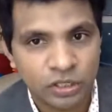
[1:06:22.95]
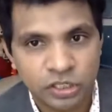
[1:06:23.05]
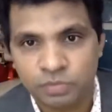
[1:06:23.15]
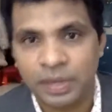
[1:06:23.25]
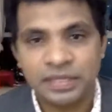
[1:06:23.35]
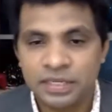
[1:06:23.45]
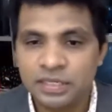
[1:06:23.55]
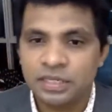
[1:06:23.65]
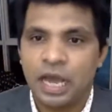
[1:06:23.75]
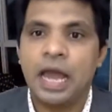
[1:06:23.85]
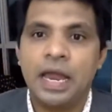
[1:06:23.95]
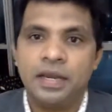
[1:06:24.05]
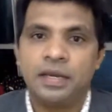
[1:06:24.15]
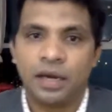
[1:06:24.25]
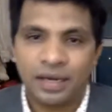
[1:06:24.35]
these places,
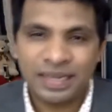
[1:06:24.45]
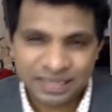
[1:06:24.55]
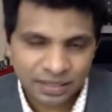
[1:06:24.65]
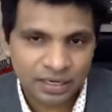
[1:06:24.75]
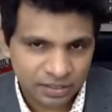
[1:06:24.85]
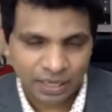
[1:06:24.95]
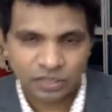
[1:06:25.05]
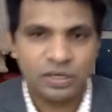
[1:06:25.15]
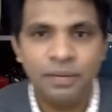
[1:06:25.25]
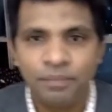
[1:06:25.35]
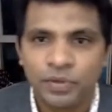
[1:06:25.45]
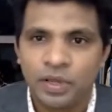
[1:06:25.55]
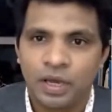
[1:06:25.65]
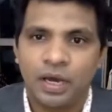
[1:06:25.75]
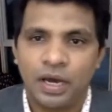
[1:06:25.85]
and it's actually
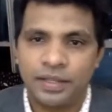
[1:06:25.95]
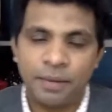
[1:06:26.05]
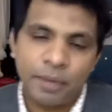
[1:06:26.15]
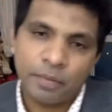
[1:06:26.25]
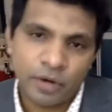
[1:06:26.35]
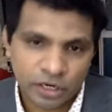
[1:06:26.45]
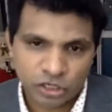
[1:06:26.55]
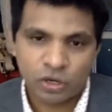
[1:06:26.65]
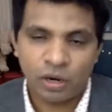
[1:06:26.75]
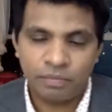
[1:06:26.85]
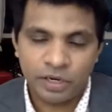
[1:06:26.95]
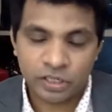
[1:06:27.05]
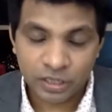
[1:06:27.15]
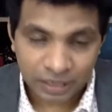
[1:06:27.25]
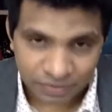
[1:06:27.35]
that permutation
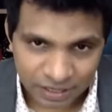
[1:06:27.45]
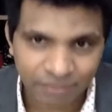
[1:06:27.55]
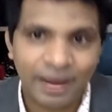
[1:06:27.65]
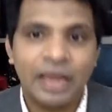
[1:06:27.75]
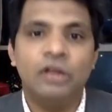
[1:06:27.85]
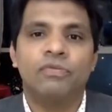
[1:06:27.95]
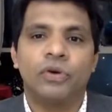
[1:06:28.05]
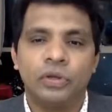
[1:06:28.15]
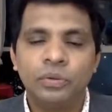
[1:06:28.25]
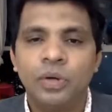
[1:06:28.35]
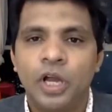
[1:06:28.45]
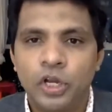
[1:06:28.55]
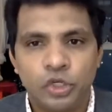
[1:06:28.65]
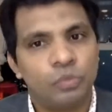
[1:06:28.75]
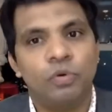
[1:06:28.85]
combination gives a value for you
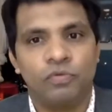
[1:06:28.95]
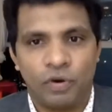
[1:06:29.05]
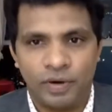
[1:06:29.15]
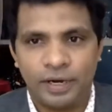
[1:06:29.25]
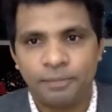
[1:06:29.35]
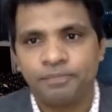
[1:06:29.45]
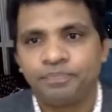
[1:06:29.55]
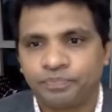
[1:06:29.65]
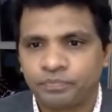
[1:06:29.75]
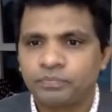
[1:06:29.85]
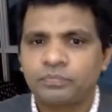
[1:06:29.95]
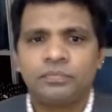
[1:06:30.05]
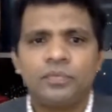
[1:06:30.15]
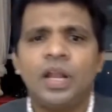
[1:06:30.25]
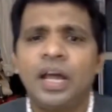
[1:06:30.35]
to move forward.
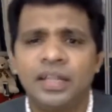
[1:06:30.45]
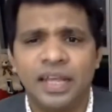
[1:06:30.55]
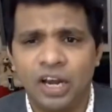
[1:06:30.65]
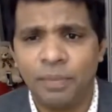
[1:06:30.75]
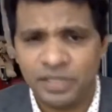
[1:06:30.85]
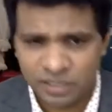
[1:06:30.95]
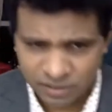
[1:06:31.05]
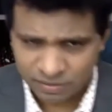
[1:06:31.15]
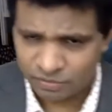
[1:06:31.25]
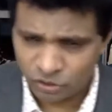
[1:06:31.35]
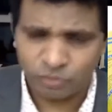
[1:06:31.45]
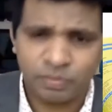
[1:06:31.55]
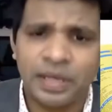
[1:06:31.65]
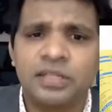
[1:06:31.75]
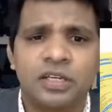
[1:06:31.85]
And the yellow pages, you
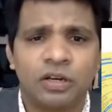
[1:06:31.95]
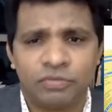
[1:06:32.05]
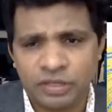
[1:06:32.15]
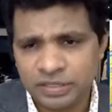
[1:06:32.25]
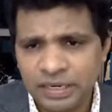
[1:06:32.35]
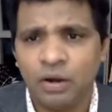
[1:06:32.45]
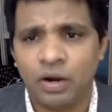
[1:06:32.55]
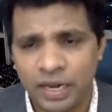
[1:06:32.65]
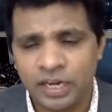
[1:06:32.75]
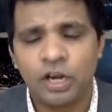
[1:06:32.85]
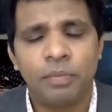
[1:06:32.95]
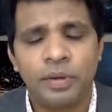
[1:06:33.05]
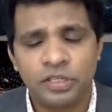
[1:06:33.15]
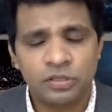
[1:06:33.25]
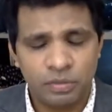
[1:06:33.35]
place it obviously online yellow
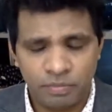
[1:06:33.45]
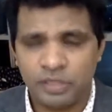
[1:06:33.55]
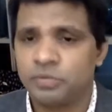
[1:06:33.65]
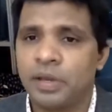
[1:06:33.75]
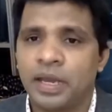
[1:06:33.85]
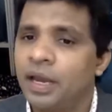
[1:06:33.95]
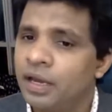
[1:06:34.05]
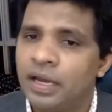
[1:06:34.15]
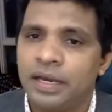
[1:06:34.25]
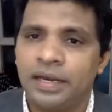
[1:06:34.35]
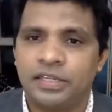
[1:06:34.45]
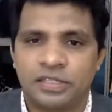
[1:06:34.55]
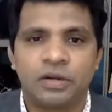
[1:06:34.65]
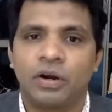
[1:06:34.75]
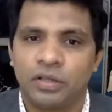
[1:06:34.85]
pages. Please make a
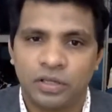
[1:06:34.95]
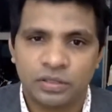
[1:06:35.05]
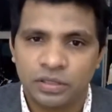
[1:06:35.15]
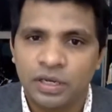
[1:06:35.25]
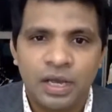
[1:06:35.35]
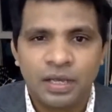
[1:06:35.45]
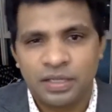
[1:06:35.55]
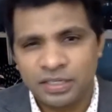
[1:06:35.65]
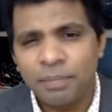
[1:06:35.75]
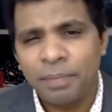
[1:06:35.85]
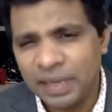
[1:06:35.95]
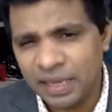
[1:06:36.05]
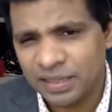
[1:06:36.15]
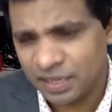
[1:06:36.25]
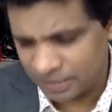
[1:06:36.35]
listing obvious. There is a
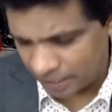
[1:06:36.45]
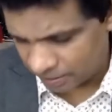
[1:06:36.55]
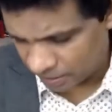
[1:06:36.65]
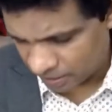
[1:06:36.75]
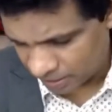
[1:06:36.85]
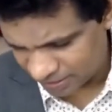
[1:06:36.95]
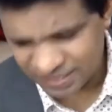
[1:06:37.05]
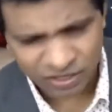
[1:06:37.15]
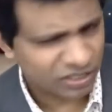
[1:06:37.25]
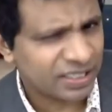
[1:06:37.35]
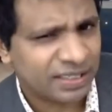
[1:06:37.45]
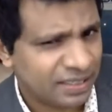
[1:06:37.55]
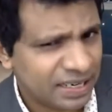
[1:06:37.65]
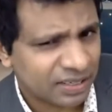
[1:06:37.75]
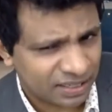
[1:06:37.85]
pinging. There is a
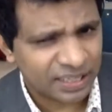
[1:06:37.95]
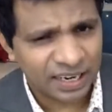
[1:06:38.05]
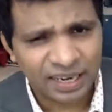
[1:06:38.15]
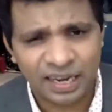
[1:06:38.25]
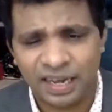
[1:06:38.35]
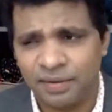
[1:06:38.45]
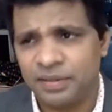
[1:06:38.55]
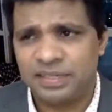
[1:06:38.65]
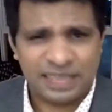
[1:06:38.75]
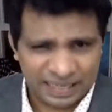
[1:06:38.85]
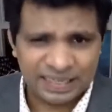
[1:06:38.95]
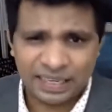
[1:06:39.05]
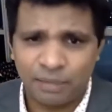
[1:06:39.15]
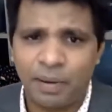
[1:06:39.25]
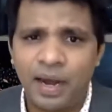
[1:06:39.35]
little
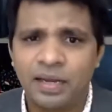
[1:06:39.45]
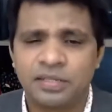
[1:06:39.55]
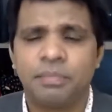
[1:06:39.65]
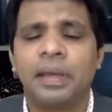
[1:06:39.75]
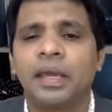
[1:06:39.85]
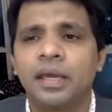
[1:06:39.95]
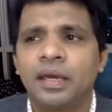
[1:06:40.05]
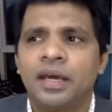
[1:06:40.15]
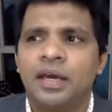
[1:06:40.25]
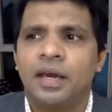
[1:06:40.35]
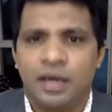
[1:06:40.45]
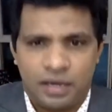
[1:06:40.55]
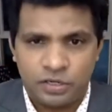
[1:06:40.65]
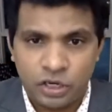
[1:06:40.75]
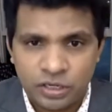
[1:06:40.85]
technical part. Is a pinging.
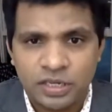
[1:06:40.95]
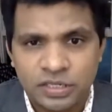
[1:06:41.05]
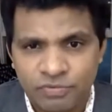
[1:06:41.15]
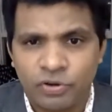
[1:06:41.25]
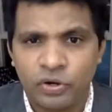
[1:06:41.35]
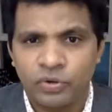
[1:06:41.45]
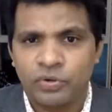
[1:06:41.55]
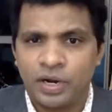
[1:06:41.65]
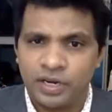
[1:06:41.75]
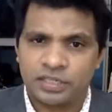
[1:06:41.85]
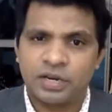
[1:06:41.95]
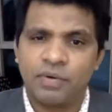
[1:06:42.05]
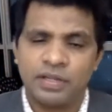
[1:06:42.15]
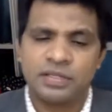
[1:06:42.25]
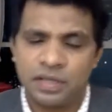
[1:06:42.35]
Not necessary for you to understand
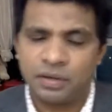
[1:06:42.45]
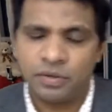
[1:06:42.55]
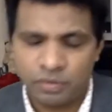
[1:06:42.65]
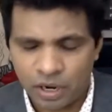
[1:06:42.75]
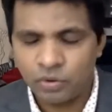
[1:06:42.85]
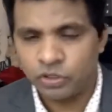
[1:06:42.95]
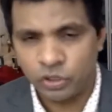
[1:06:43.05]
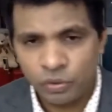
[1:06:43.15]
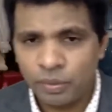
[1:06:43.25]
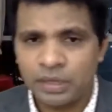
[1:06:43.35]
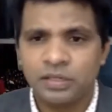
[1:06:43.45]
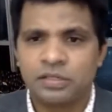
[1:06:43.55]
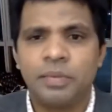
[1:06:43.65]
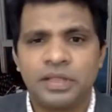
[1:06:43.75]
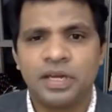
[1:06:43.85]
what is how to do, but it's a
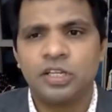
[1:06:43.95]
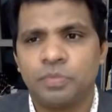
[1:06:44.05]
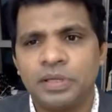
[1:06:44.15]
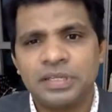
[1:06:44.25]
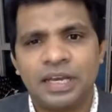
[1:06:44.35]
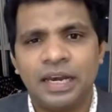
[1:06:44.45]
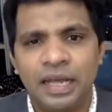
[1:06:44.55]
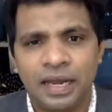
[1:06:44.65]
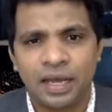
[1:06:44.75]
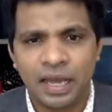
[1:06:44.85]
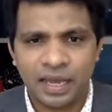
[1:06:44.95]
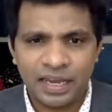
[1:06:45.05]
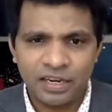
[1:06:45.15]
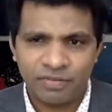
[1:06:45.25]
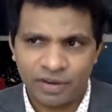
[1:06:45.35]
method is basically a
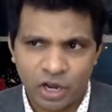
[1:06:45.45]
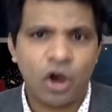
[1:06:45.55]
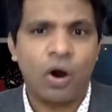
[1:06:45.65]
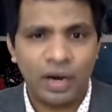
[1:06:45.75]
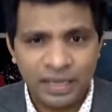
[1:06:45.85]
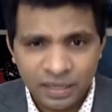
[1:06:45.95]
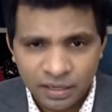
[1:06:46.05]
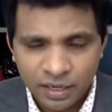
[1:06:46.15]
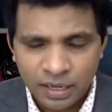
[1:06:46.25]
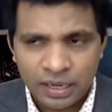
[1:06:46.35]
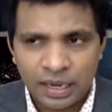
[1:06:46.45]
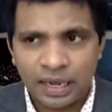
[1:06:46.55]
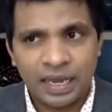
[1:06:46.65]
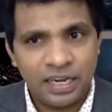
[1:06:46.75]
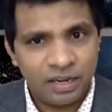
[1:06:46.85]
kind of a calling, a
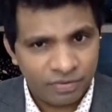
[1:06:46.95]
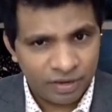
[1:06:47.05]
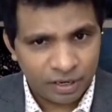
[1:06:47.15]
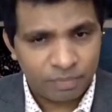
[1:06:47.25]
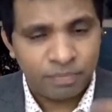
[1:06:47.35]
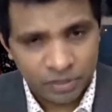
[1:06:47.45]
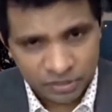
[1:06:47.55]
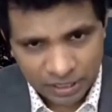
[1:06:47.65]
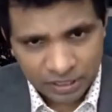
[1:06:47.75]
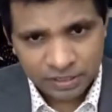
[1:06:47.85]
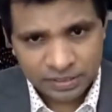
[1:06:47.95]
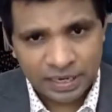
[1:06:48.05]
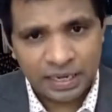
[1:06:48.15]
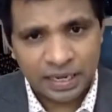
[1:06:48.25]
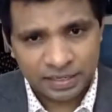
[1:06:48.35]
kind of
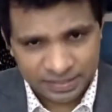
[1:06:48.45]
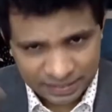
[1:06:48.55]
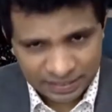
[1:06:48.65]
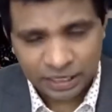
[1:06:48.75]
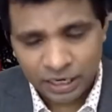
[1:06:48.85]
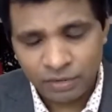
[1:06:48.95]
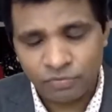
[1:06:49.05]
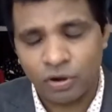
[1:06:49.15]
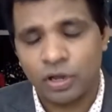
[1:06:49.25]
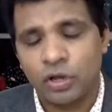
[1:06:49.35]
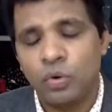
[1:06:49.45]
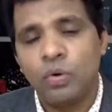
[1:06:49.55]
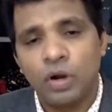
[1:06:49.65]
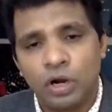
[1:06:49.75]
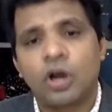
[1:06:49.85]
sending a signal for a
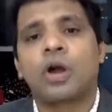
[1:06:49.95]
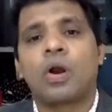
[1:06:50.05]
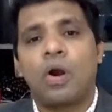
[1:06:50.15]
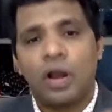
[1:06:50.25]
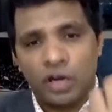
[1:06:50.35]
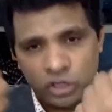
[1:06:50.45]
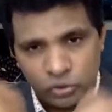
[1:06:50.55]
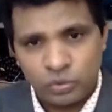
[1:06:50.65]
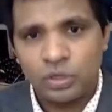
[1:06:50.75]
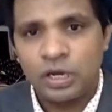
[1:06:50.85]
Google crawler to